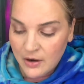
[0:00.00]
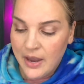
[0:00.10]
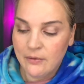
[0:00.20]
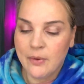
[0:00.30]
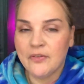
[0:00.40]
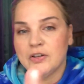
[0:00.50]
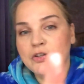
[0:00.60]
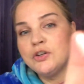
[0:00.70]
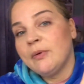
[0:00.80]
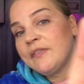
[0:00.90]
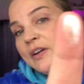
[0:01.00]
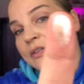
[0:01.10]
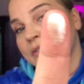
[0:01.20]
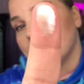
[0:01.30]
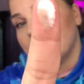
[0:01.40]
can't remember, I showed you my
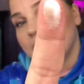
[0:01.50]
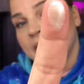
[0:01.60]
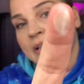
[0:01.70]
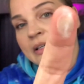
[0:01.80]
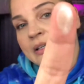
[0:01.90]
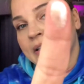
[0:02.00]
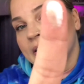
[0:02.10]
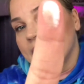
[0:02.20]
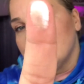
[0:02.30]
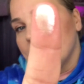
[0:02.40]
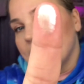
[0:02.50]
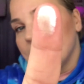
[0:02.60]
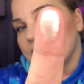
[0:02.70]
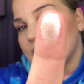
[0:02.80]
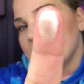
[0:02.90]
fingers though.
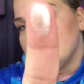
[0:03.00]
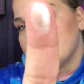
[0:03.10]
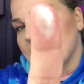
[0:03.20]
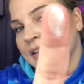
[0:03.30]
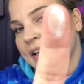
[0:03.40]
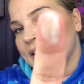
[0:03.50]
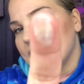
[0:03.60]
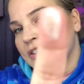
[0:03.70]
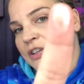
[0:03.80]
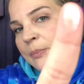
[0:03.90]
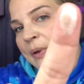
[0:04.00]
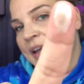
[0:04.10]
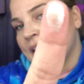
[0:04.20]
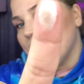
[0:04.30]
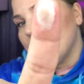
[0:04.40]
You can just see it's kind of like the
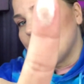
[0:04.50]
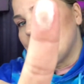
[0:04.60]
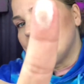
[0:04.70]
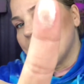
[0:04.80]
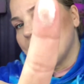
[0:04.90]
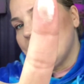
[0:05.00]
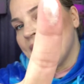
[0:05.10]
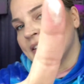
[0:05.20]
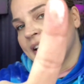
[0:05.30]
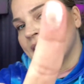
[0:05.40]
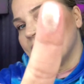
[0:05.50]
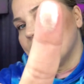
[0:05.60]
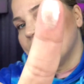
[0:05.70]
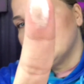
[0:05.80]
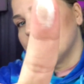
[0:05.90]
champagne color, but it definitely has like a